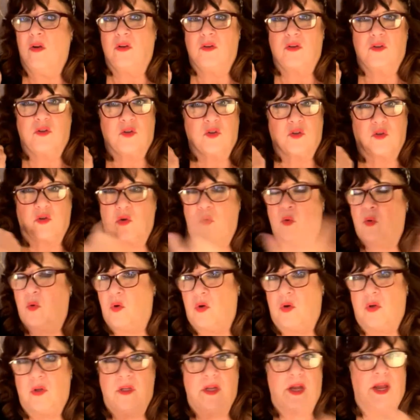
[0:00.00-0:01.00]

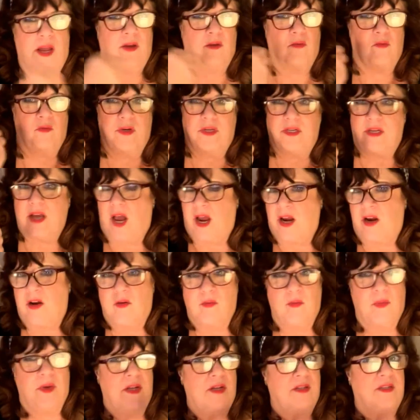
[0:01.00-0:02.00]
school and
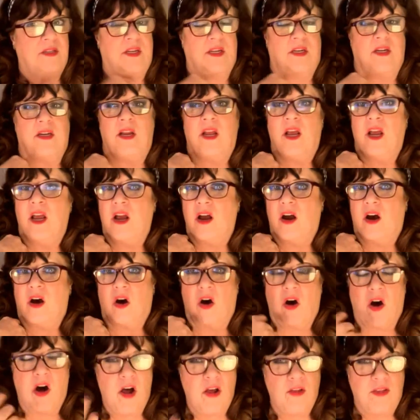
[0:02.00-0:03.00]
retirement and
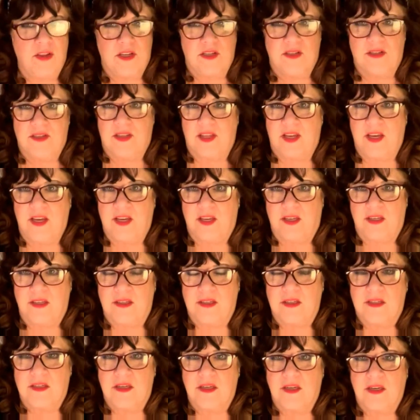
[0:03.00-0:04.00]
all these
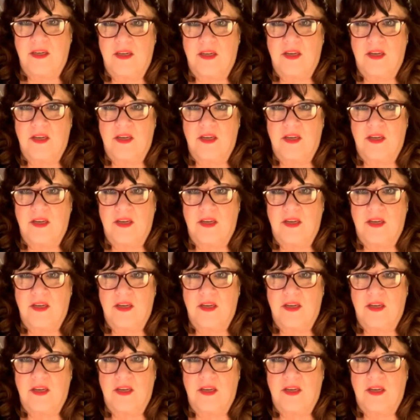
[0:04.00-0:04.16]
things.